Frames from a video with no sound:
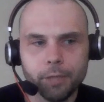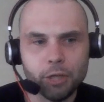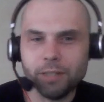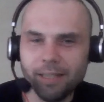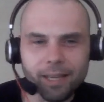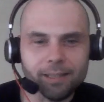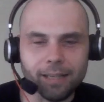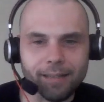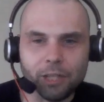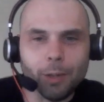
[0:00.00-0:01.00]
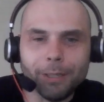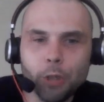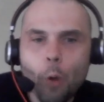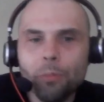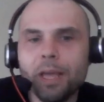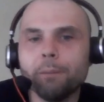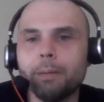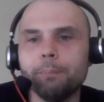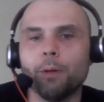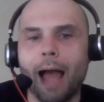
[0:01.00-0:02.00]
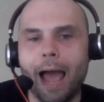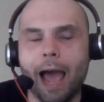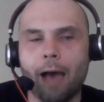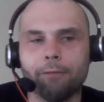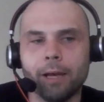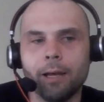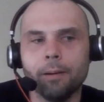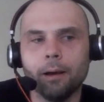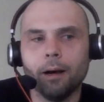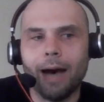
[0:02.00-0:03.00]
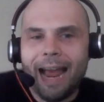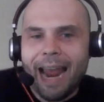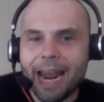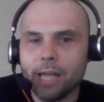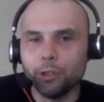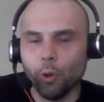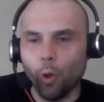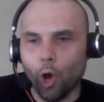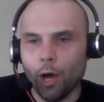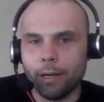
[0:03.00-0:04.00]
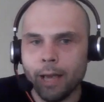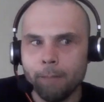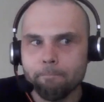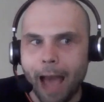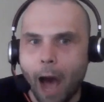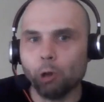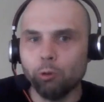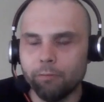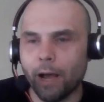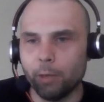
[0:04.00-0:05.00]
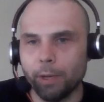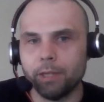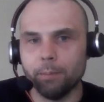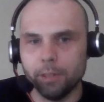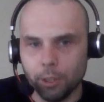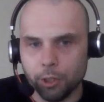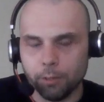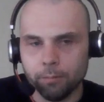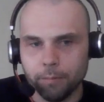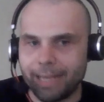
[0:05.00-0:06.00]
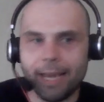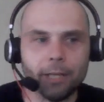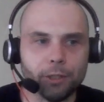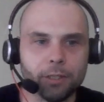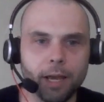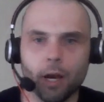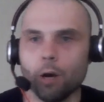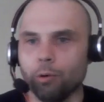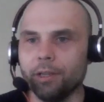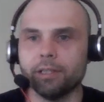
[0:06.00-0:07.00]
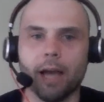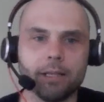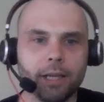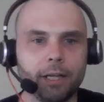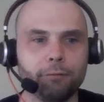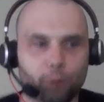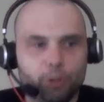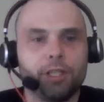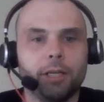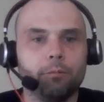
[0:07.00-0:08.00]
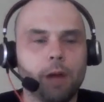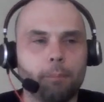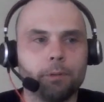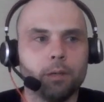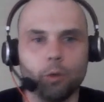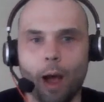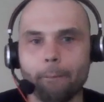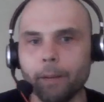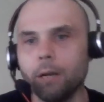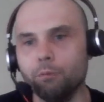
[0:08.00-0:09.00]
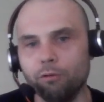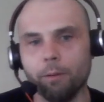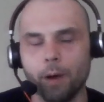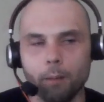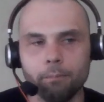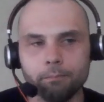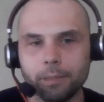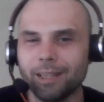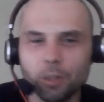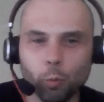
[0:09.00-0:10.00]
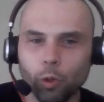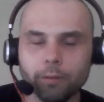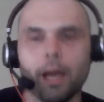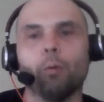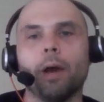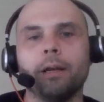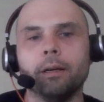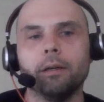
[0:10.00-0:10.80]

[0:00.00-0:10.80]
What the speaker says: You see things like that. So I don't think people have a handle on how to evaluate the position. They can't just say, oh, well, this guy's getting first team reps, so I'm going to move him up. It doesn't work that way.